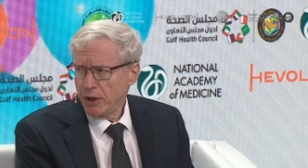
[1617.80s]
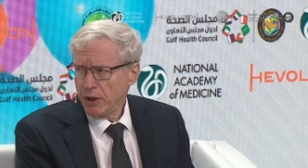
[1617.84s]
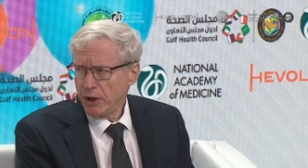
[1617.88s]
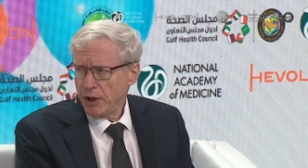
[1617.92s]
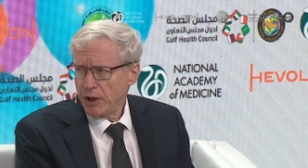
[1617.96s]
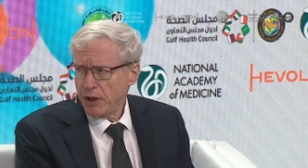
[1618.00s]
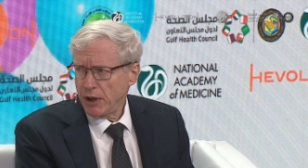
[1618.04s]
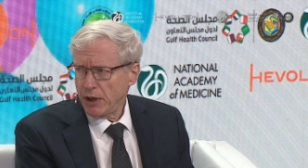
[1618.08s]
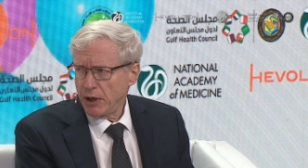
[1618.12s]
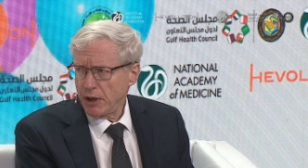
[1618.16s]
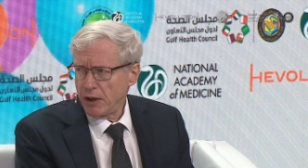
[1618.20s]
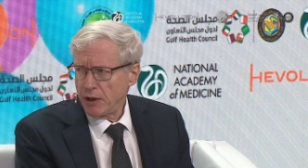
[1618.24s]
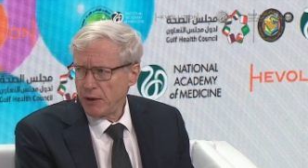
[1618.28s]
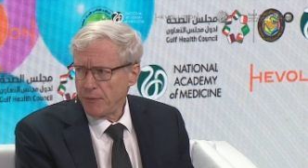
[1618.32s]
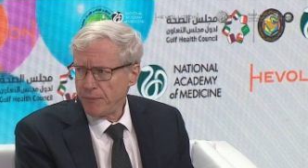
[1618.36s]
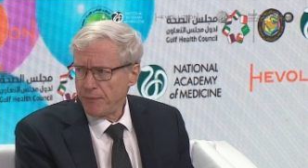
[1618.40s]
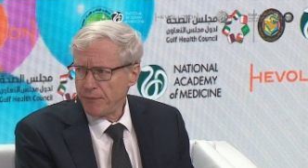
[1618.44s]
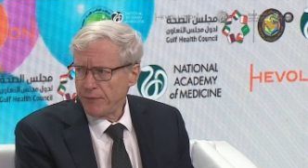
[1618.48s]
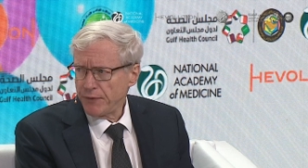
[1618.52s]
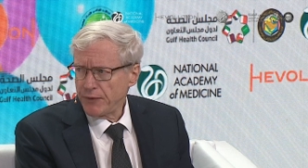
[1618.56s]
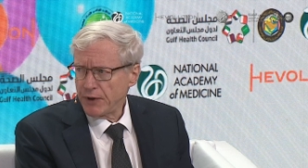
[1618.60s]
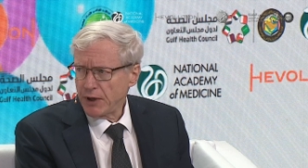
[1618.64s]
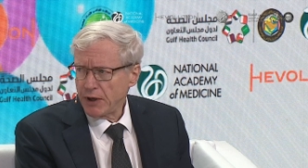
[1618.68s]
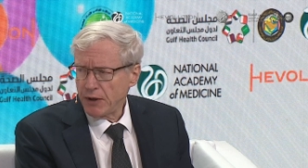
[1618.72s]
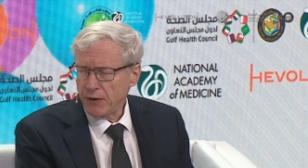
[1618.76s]

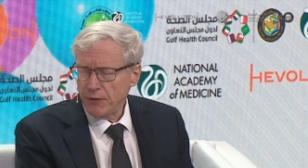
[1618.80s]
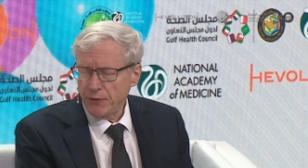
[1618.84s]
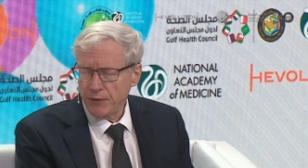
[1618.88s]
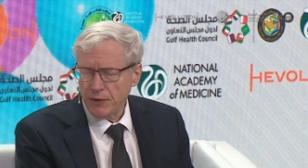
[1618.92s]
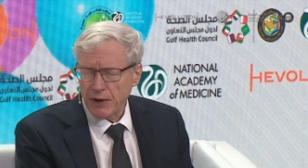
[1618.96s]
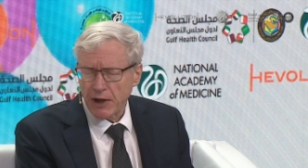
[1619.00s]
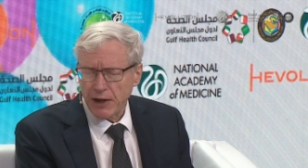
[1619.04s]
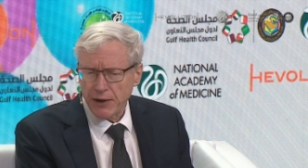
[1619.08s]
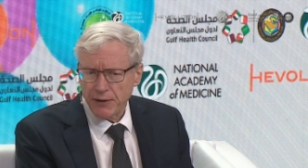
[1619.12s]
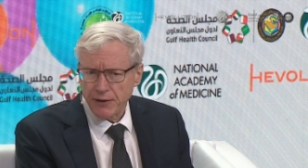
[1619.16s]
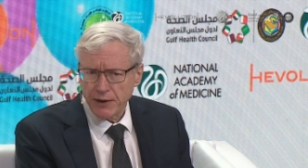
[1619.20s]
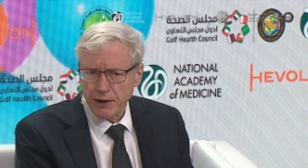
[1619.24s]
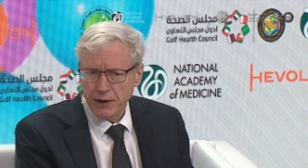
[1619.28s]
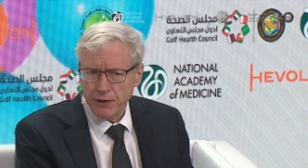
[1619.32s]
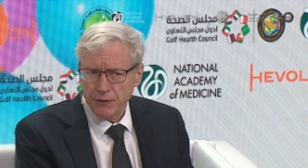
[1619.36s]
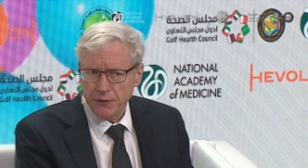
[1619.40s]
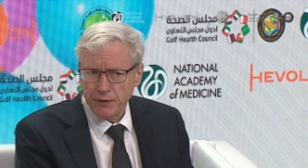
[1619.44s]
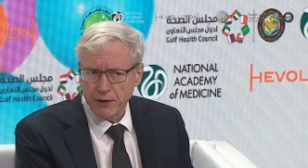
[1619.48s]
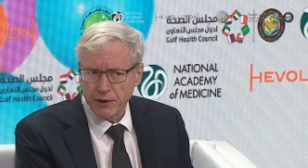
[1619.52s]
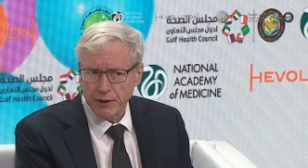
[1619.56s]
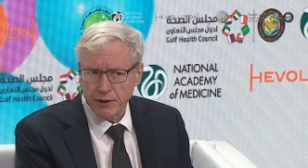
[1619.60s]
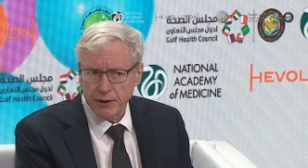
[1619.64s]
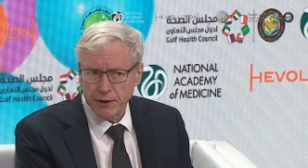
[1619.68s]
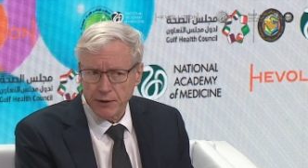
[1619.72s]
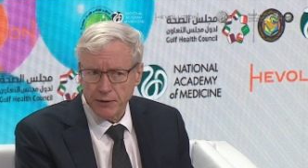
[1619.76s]
I think
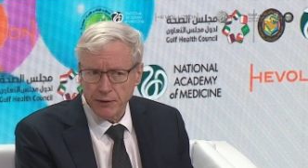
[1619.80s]
the